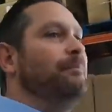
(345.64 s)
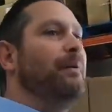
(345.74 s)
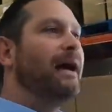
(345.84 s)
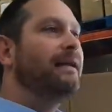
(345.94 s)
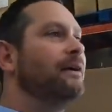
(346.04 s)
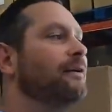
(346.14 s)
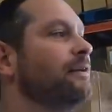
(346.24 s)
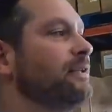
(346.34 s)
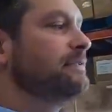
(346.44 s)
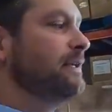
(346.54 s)
Back here, you
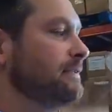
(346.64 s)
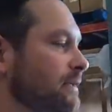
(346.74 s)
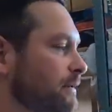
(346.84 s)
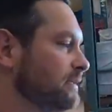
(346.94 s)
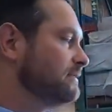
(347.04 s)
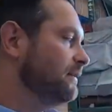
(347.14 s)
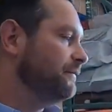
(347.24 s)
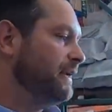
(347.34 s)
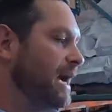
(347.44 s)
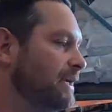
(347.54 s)
can see some of this stuff
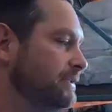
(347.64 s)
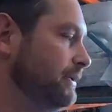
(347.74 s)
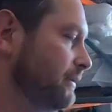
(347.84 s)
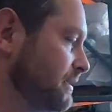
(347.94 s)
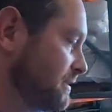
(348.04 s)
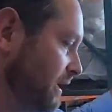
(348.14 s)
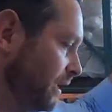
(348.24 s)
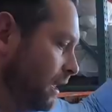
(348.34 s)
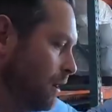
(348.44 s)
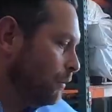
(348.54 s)
in action. You can
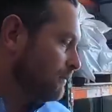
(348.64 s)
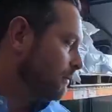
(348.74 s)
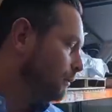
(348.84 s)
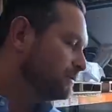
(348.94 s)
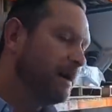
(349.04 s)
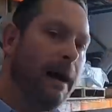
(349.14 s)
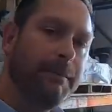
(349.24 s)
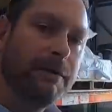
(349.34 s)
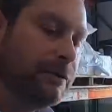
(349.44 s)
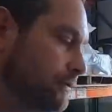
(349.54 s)
see one of our most
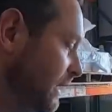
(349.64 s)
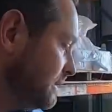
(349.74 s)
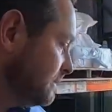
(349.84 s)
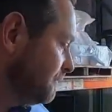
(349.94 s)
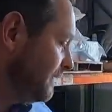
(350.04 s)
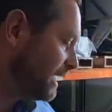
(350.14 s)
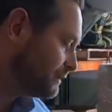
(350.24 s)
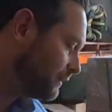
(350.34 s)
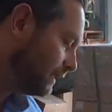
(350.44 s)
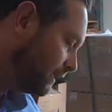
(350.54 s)
popular trikes, the fat
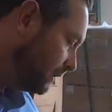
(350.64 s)
trike